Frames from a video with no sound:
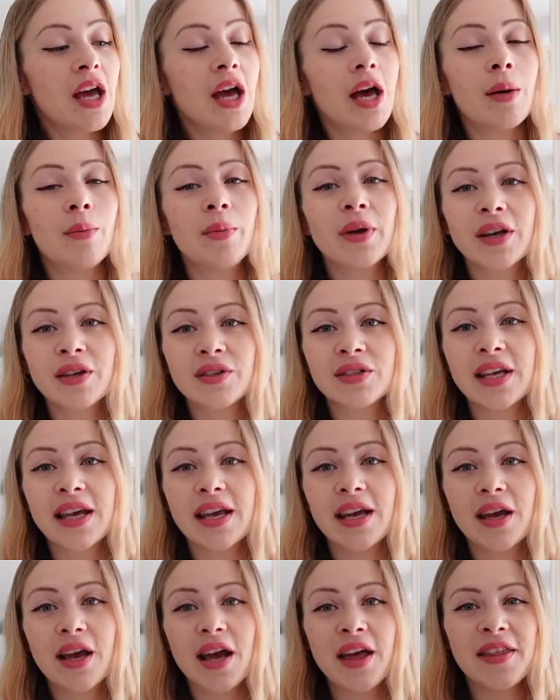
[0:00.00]
and
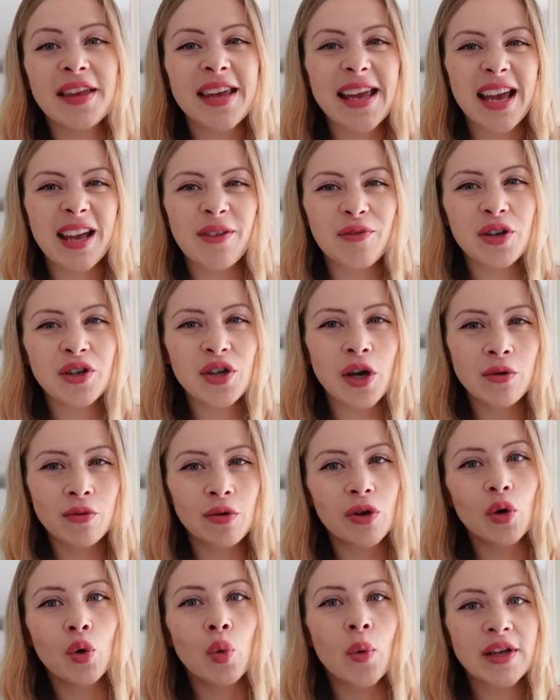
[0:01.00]
because if you
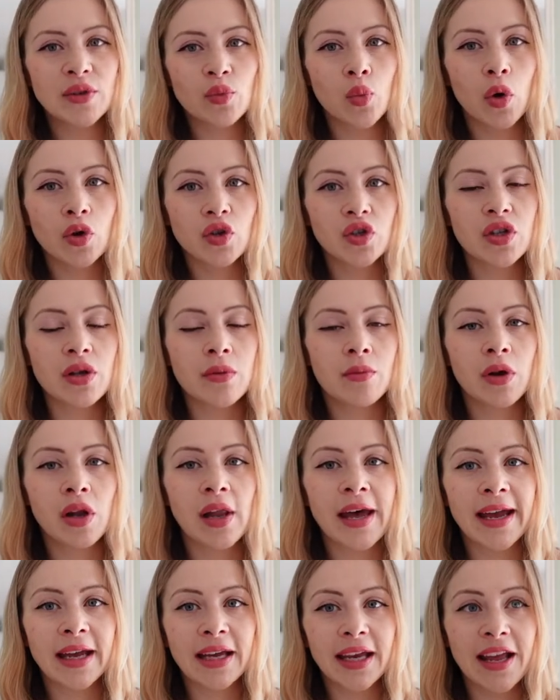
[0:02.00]
don't always wash them
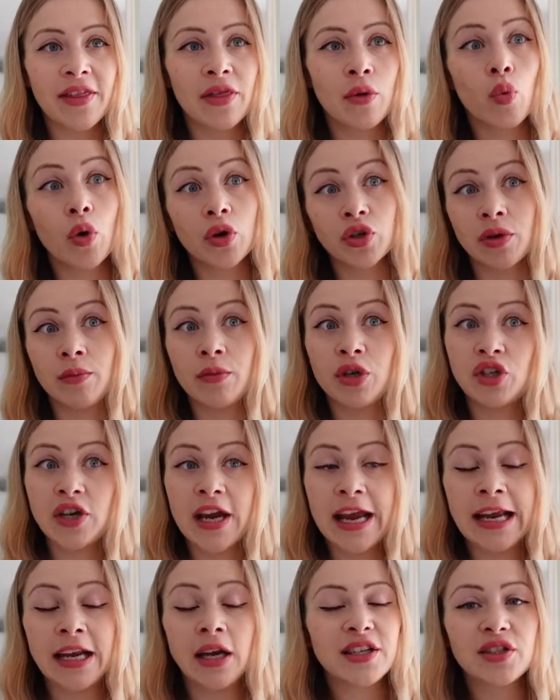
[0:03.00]
like in the washing
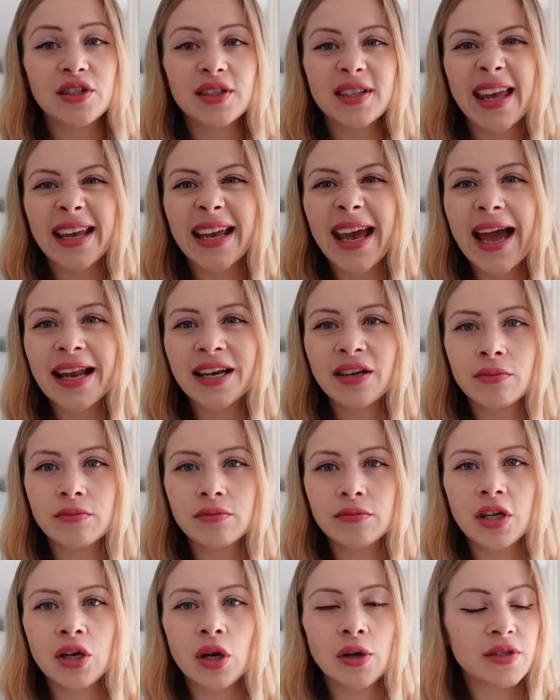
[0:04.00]
machine they can
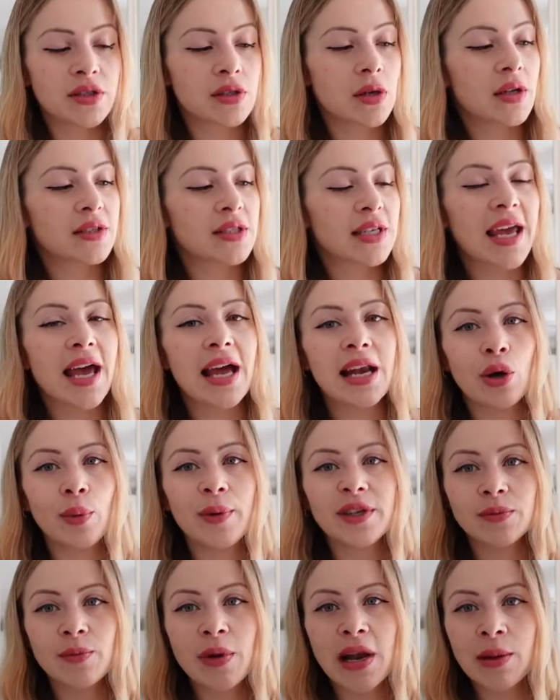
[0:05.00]
you know start to get a little
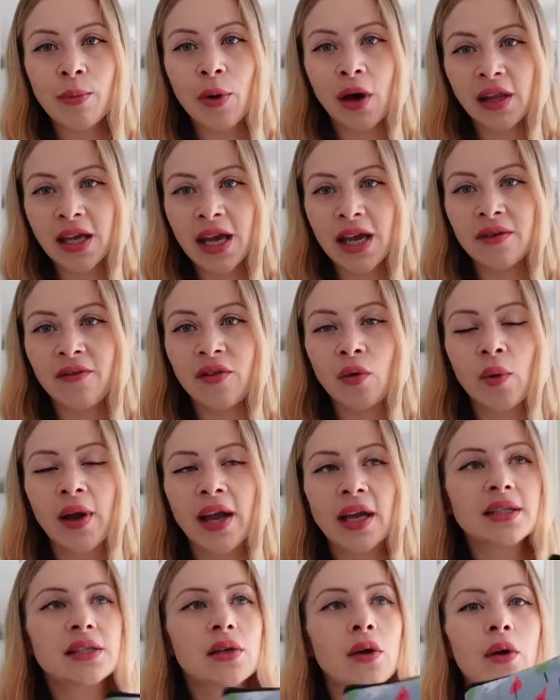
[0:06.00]
bit smelly by the end of the
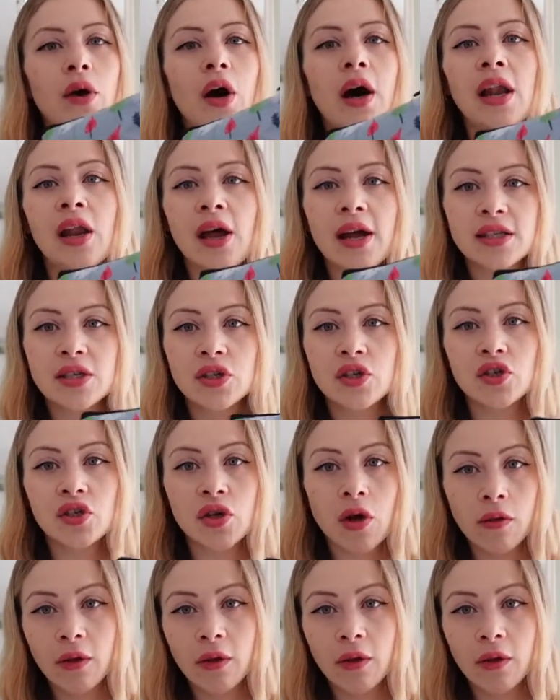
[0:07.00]
week so I like to just know